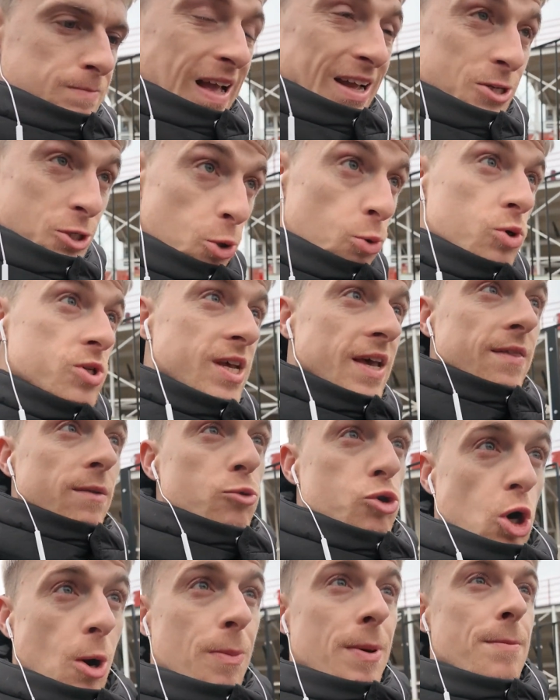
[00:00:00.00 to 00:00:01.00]
I do see
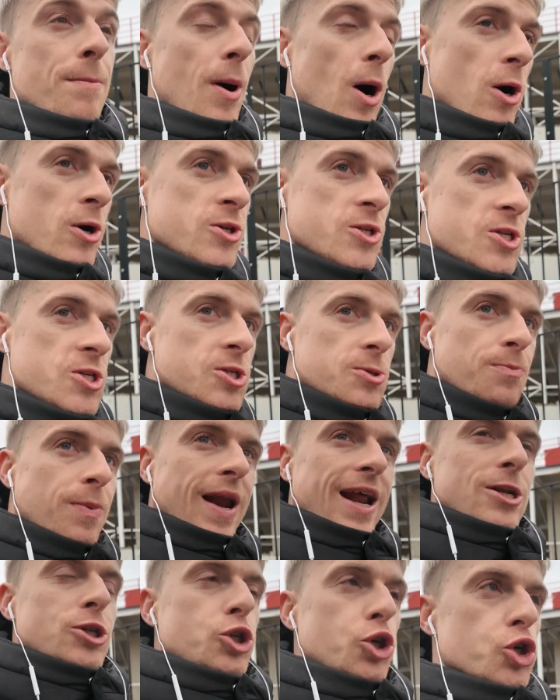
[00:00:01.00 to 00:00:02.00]
them dropping points,
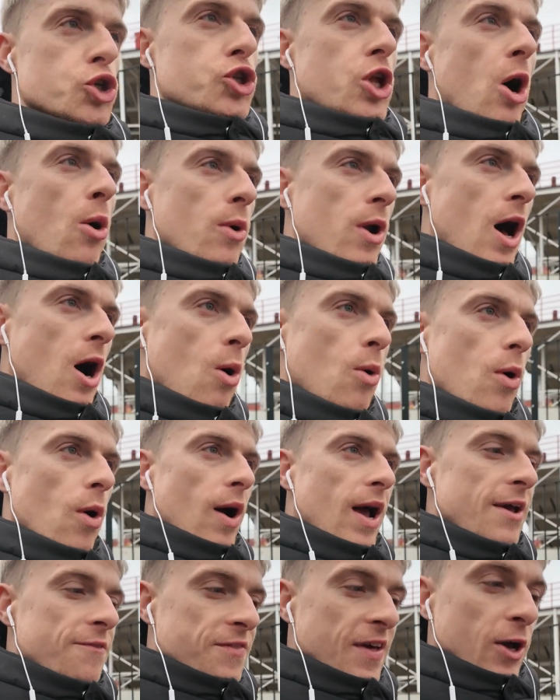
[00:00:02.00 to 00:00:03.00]
but I just don't know
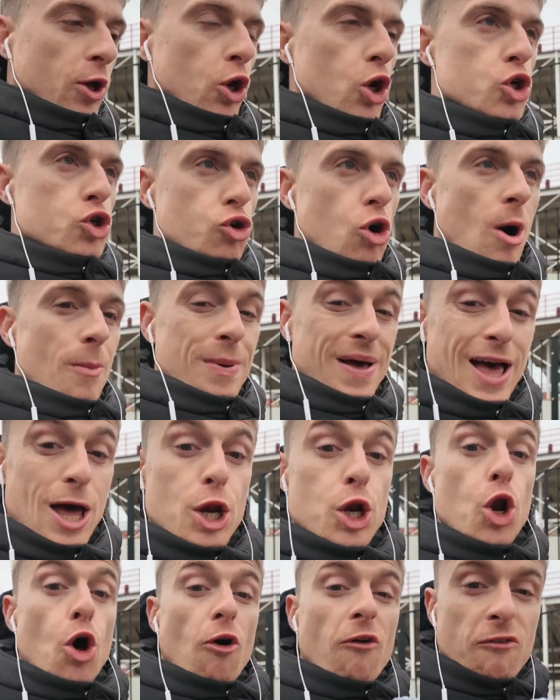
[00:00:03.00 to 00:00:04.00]
if they're going to drop
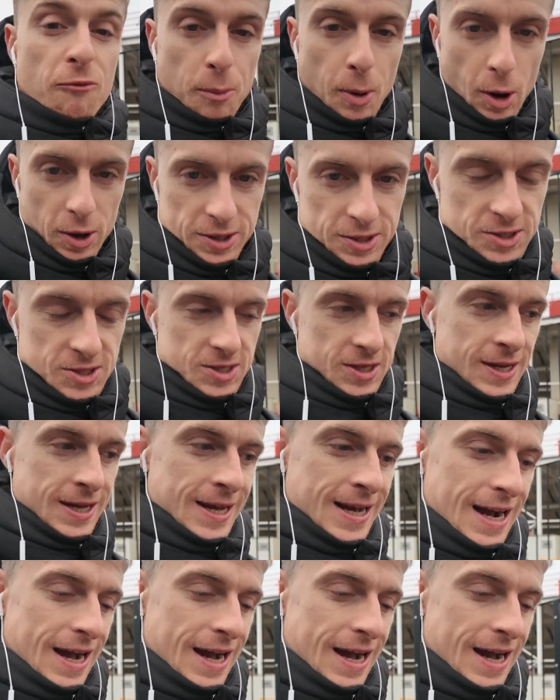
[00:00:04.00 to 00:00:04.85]
enough points.